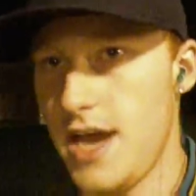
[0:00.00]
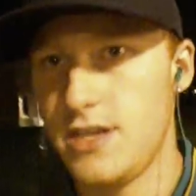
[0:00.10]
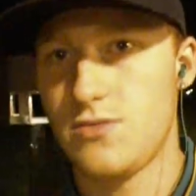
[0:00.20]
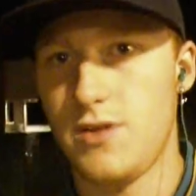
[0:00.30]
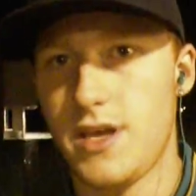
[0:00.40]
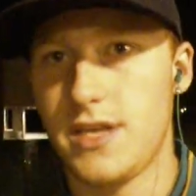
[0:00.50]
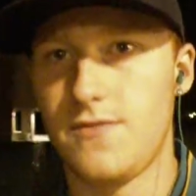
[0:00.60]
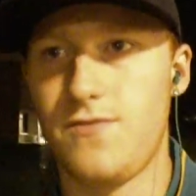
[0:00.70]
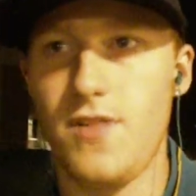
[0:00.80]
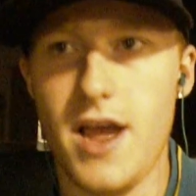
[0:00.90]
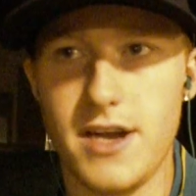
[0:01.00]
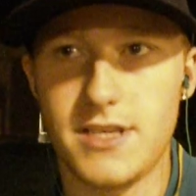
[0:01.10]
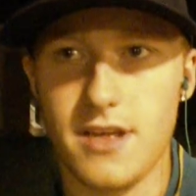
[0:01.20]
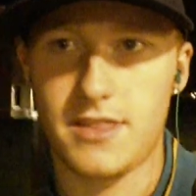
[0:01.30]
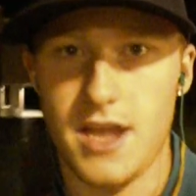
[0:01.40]
I just want to get some
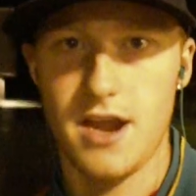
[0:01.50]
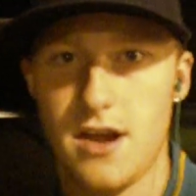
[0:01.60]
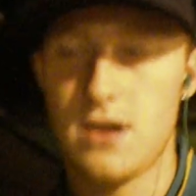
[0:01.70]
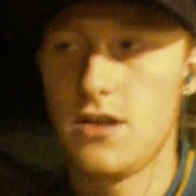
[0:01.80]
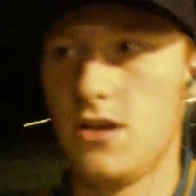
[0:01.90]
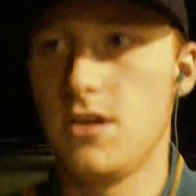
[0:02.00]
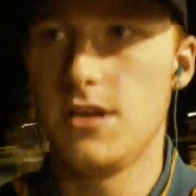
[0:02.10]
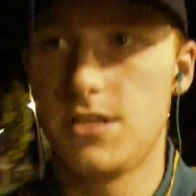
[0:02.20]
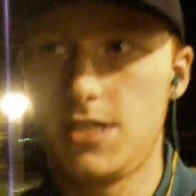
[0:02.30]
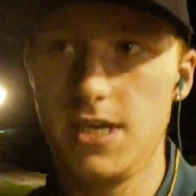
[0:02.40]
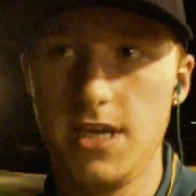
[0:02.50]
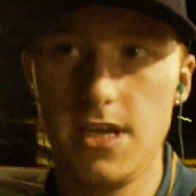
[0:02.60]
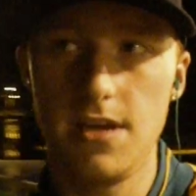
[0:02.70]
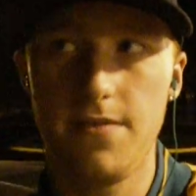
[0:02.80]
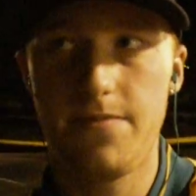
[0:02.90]
flyers out there
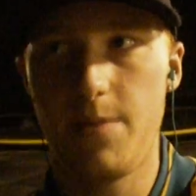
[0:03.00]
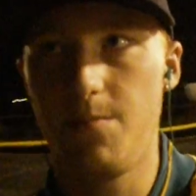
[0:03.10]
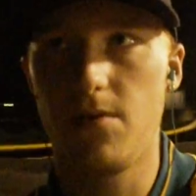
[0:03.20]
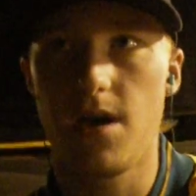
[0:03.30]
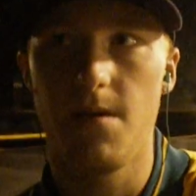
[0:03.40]
see if people